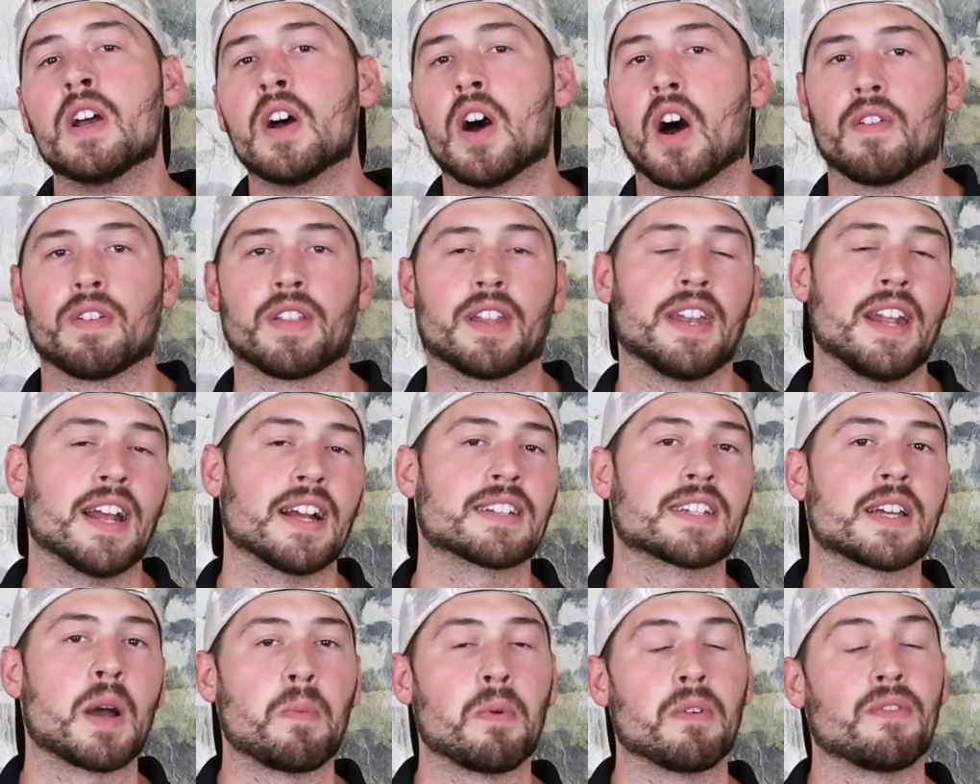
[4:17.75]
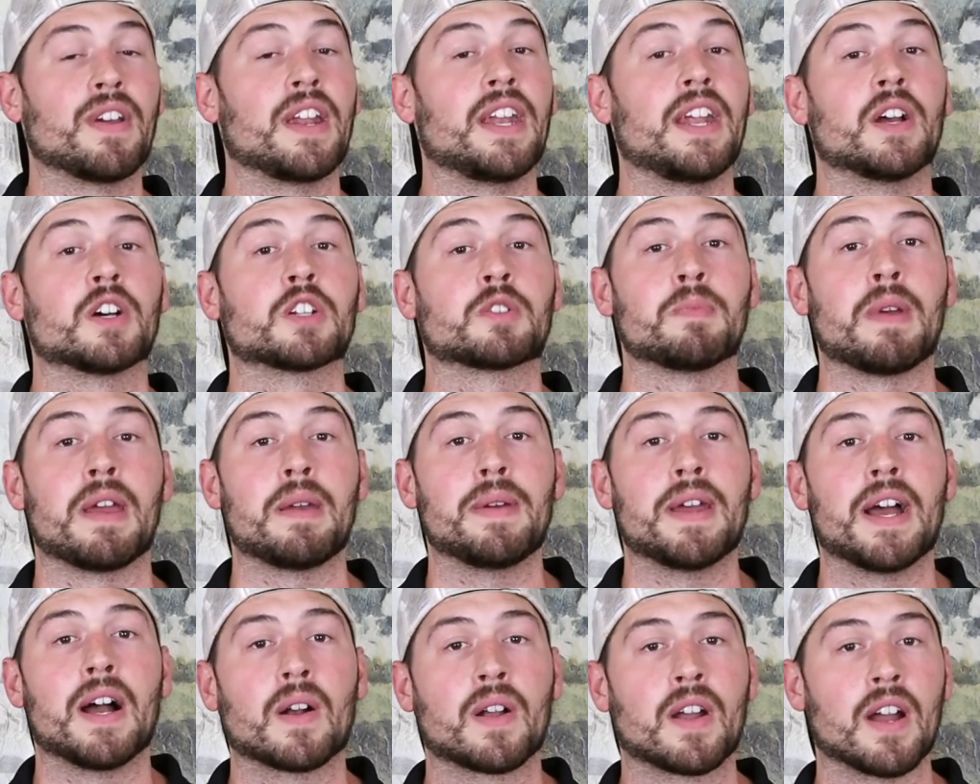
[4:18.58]
Over the next couple videos,
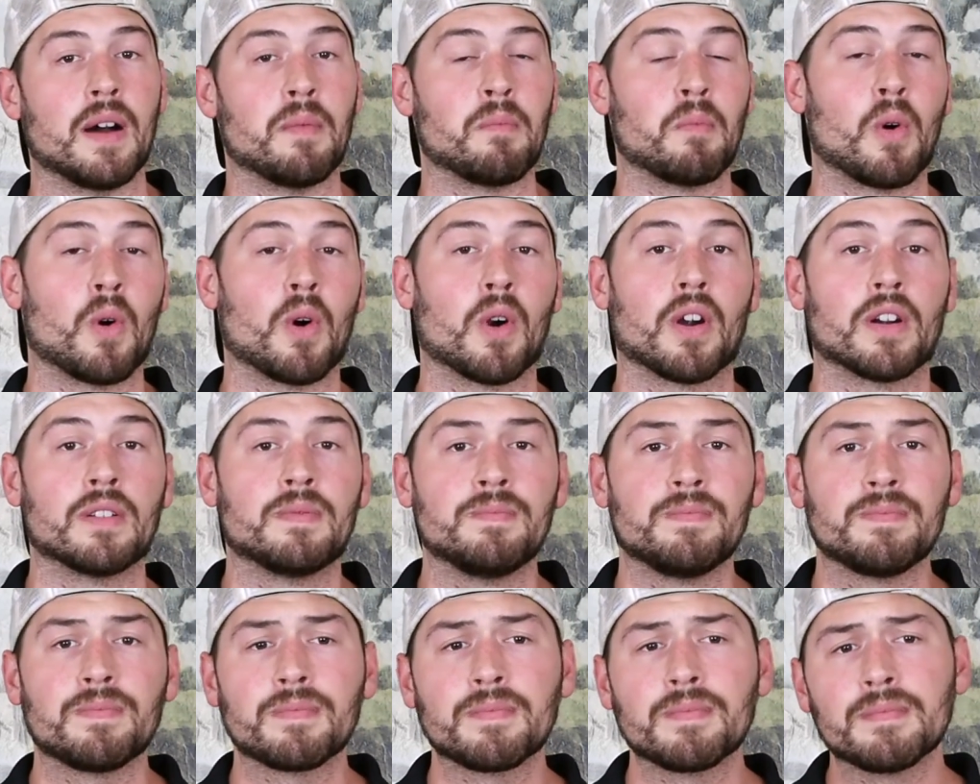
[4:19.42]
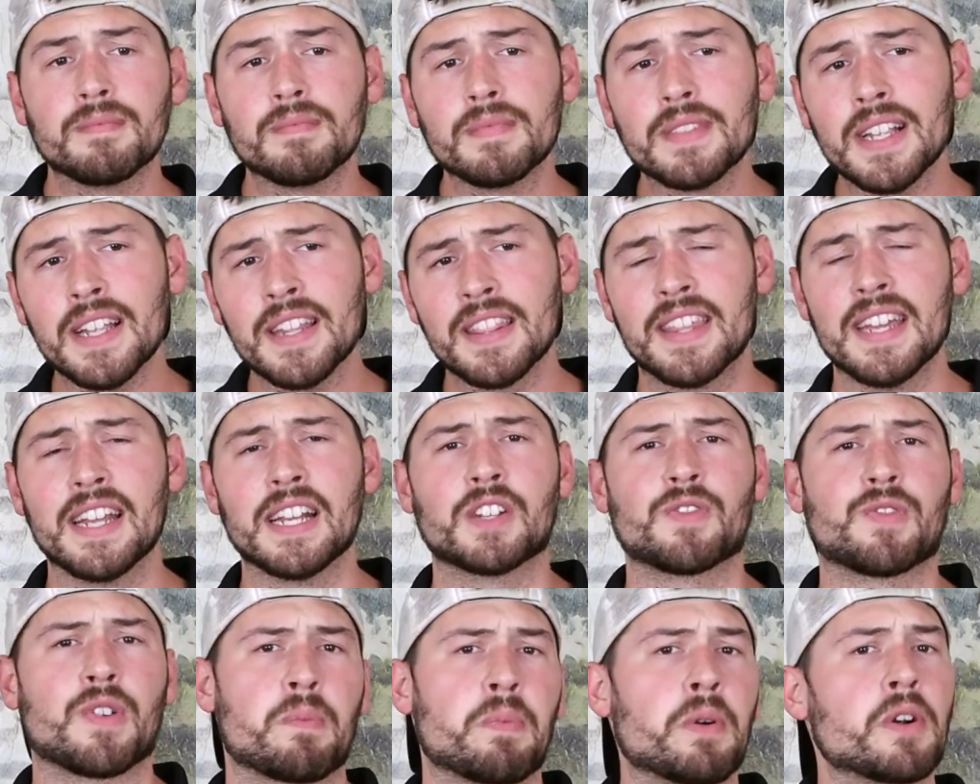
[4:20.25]
maybe I'll cut more
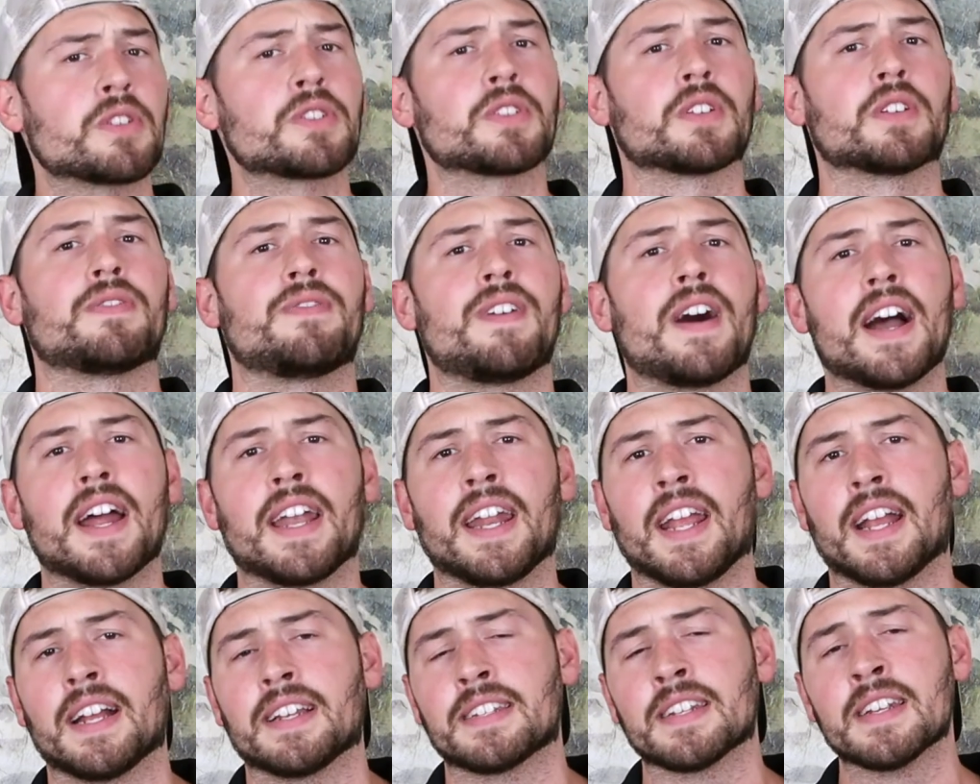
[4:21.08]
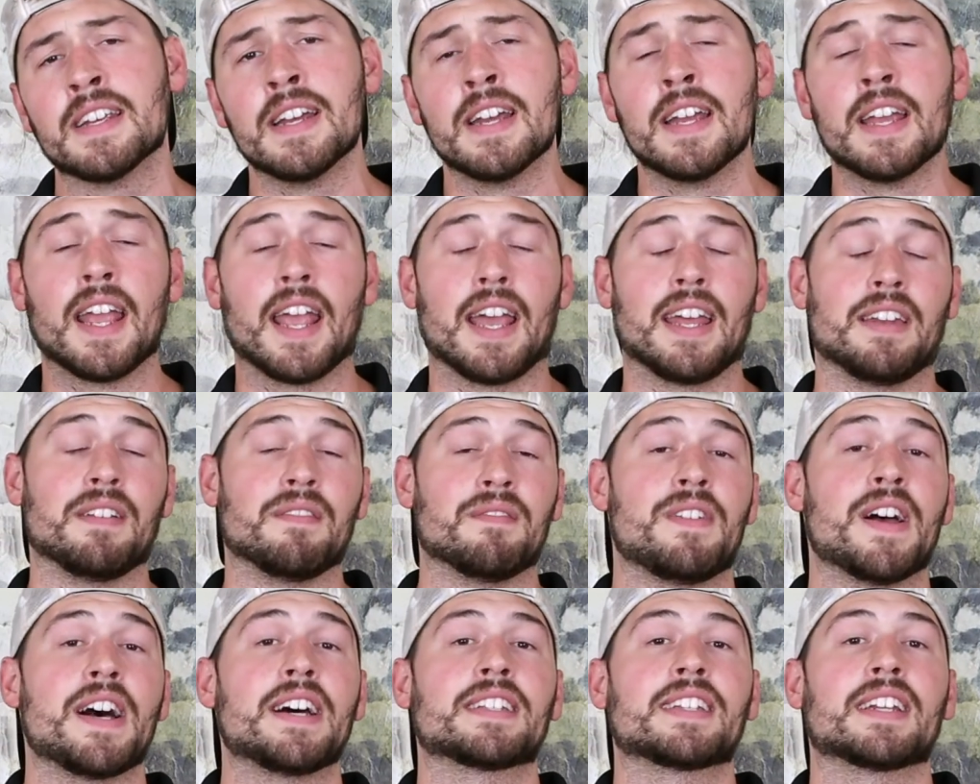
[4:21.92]
things for personal finance and
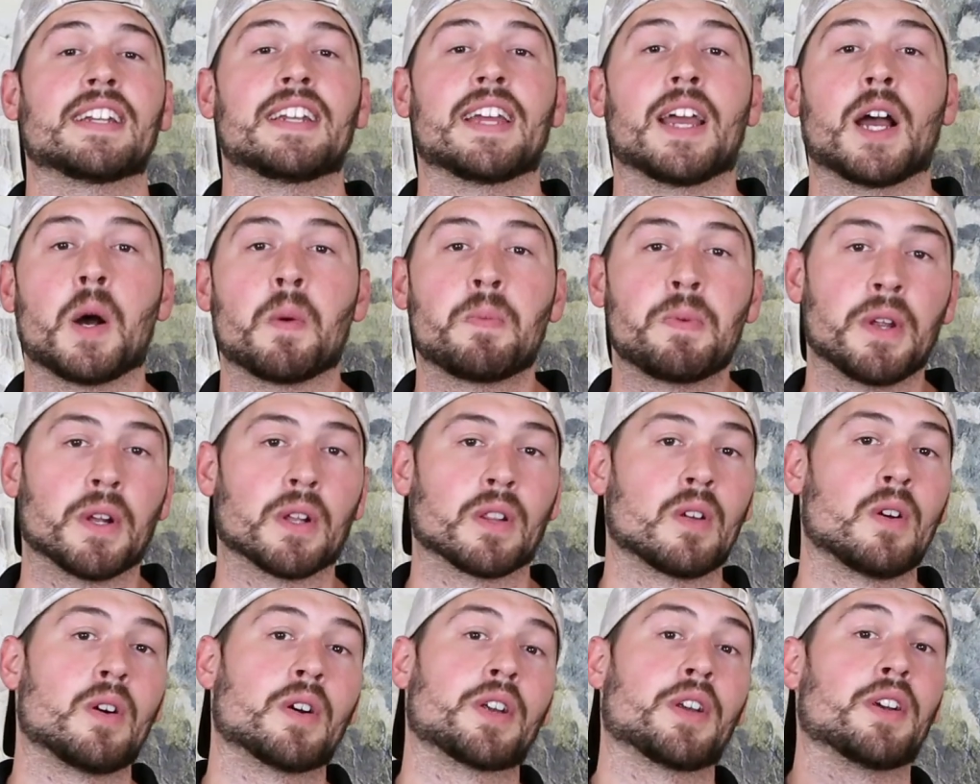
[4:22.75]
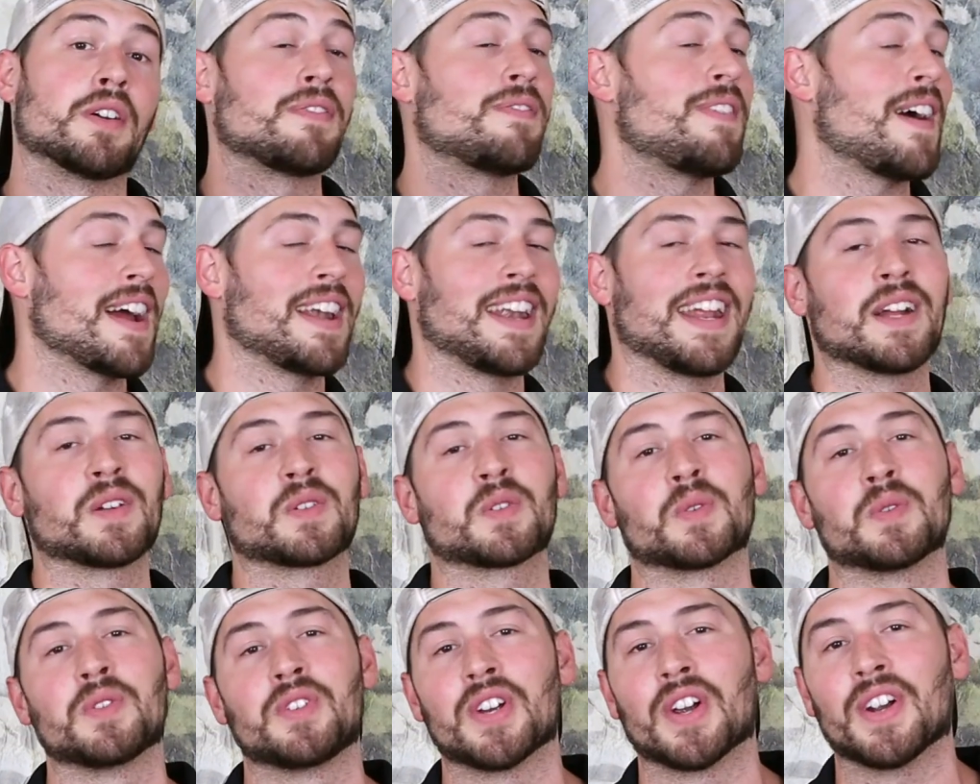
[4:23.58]
investing to help you along your
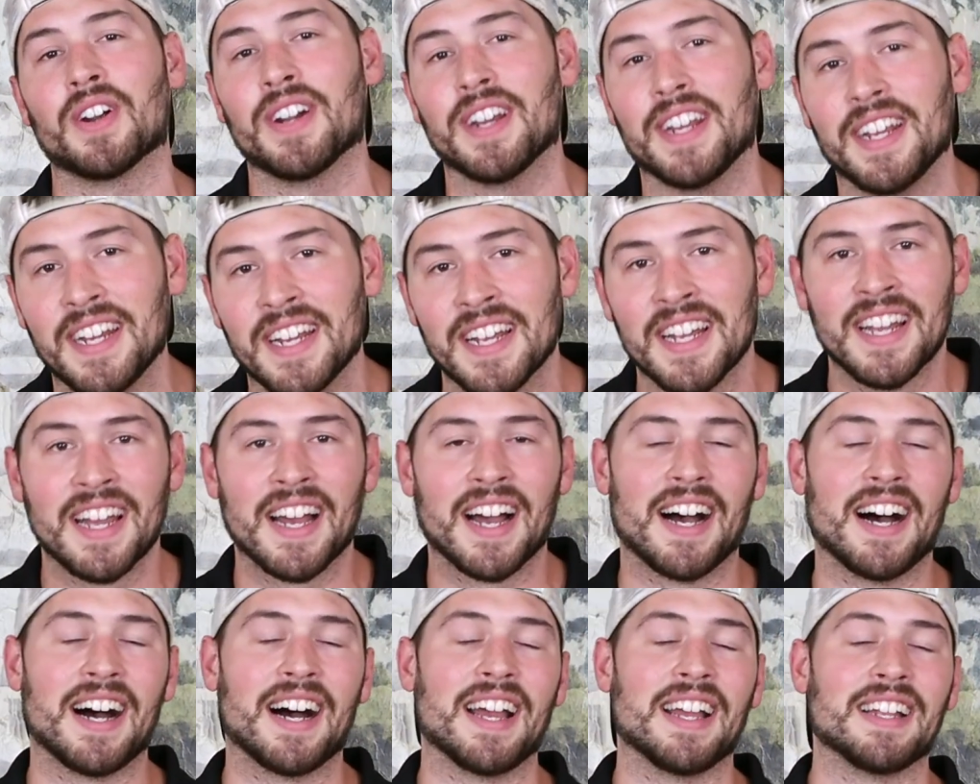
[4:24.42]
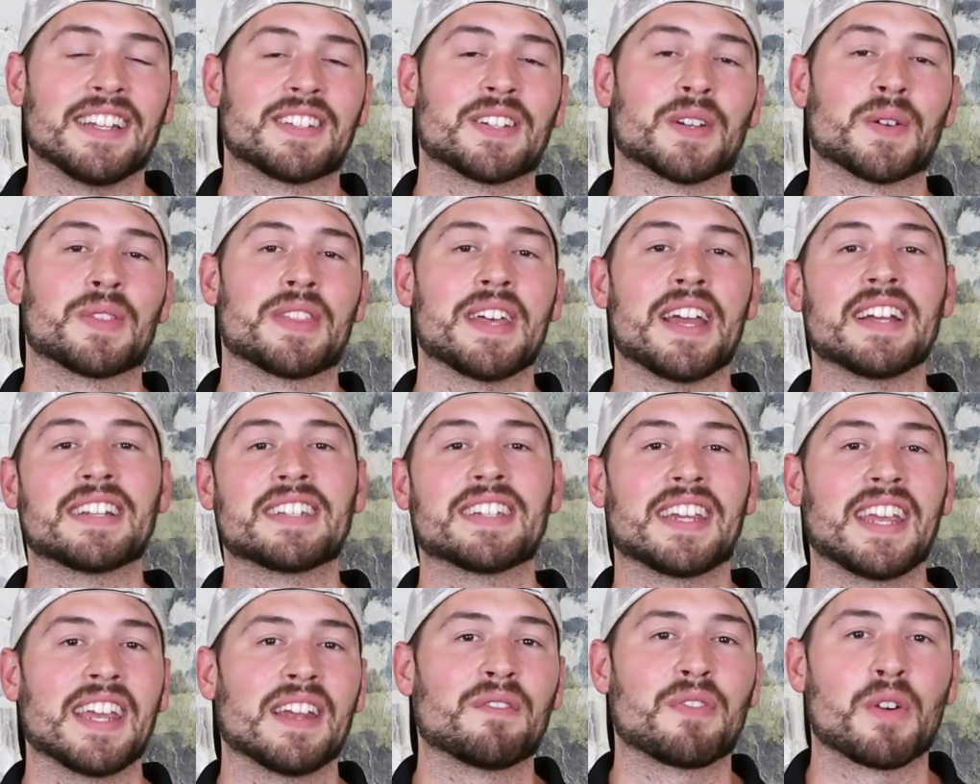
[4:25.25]
financial journey. And so thanks
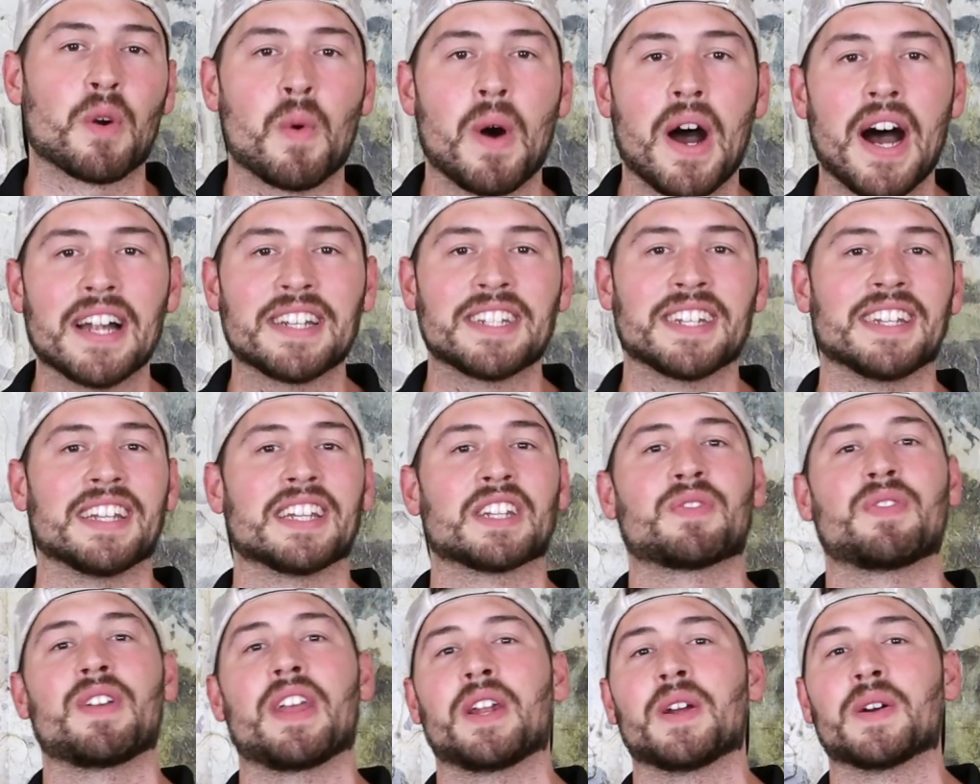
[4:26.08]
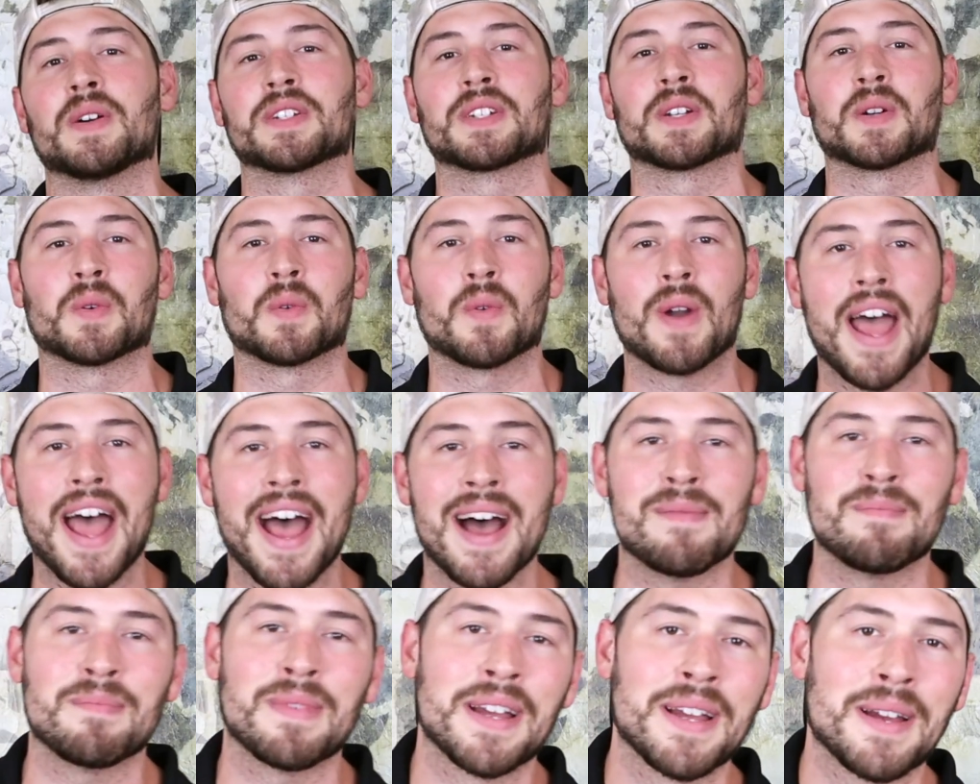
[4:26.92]
again for watching. This video is a
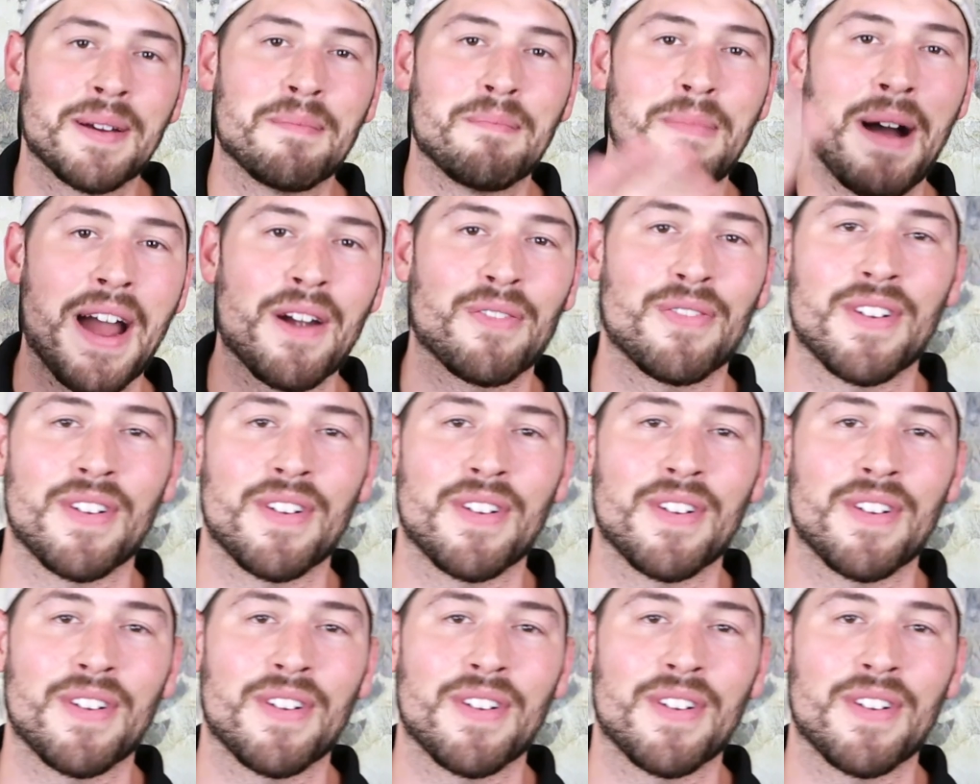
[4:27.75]
wrap. Bye